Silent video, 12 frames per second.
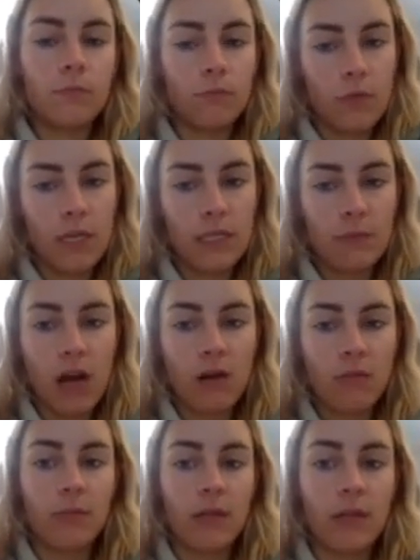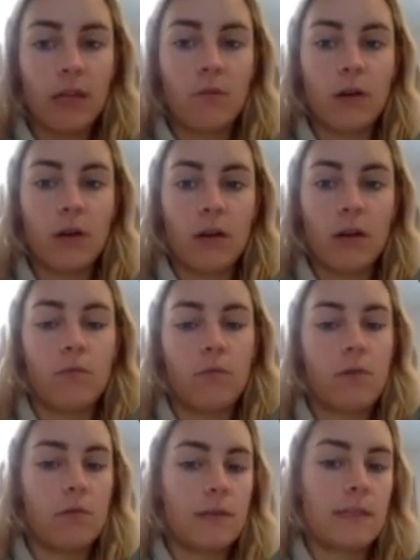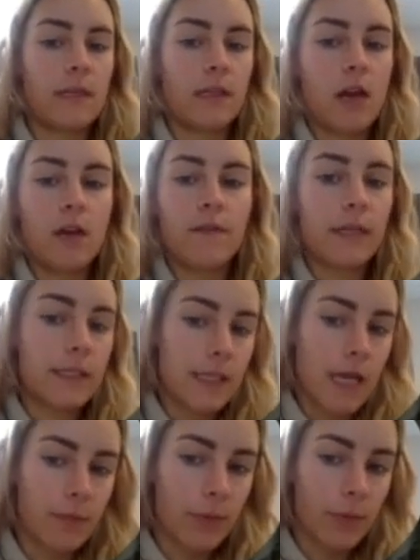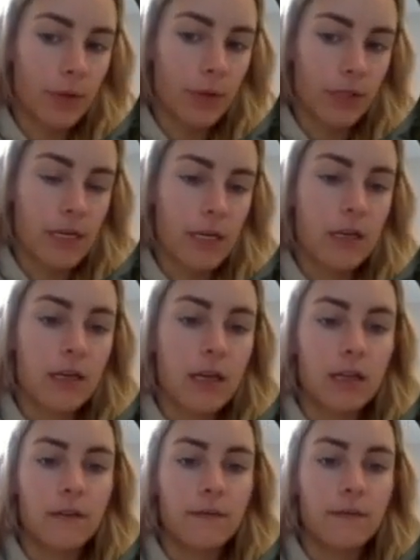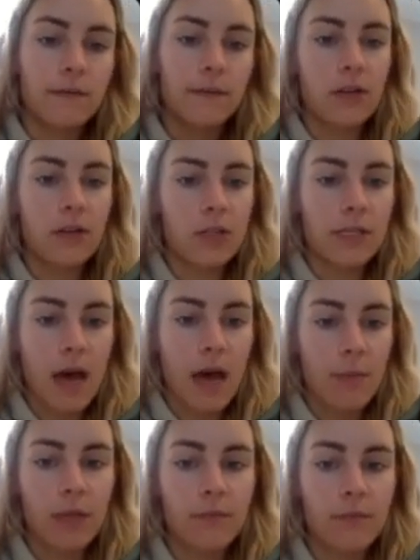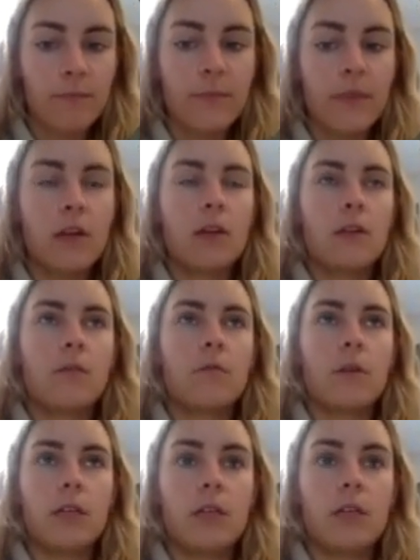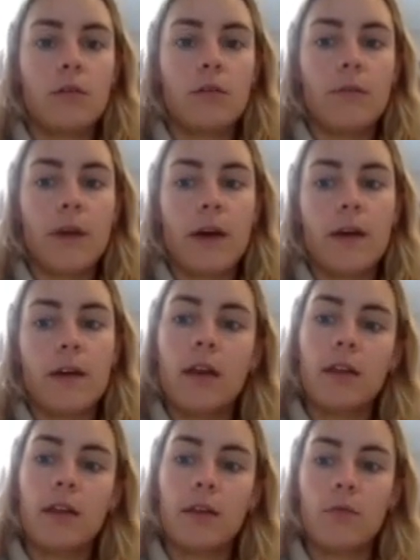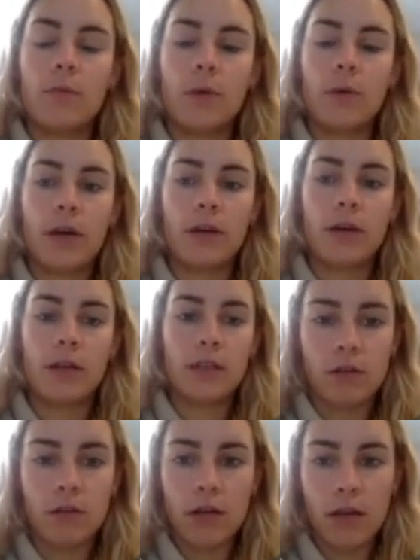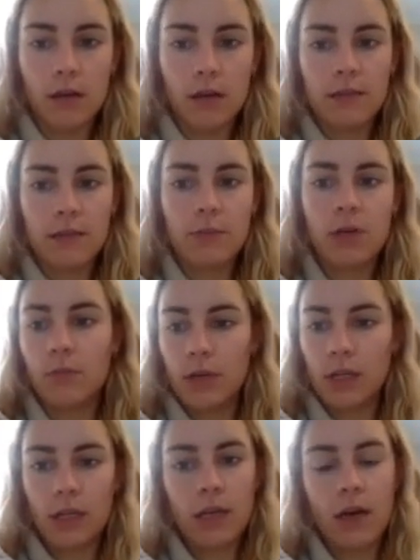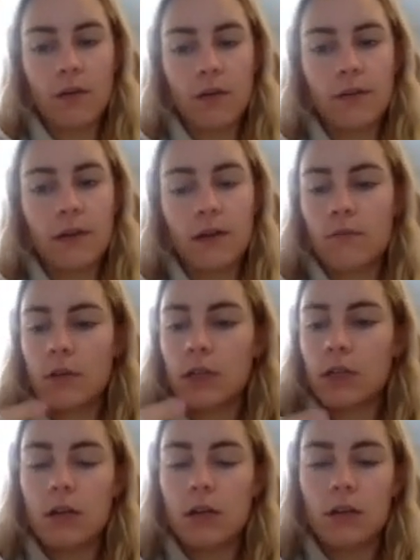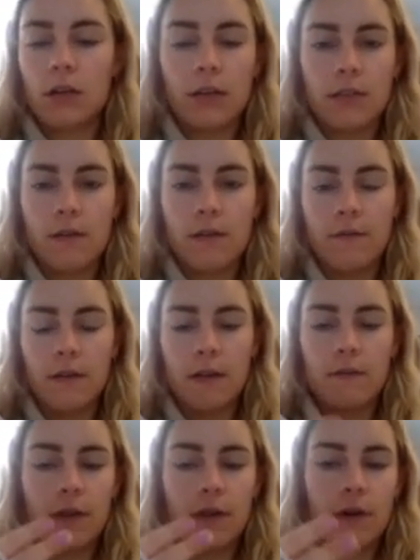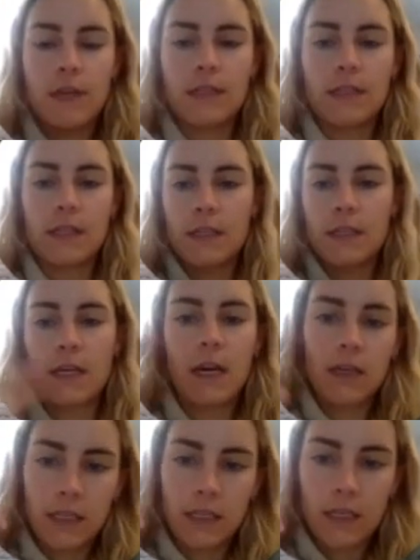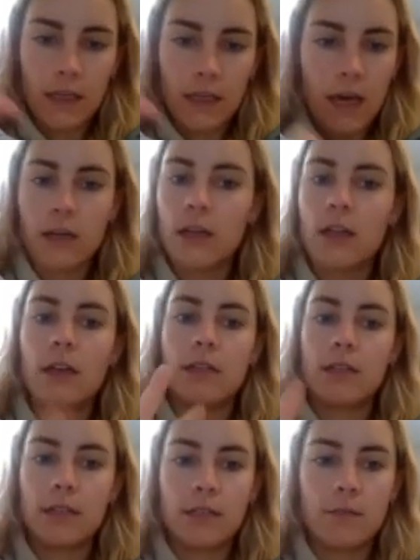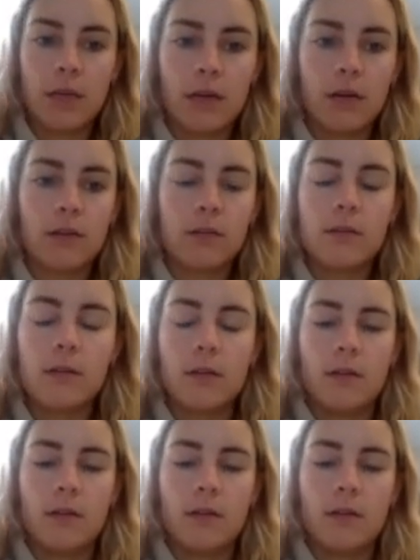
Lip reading: is probably where we will see a lot of this cyberbullying and negative interactions happen. We know that anything we put out onto the internet is permanently out there, regardless of if there is this idea that it disappears.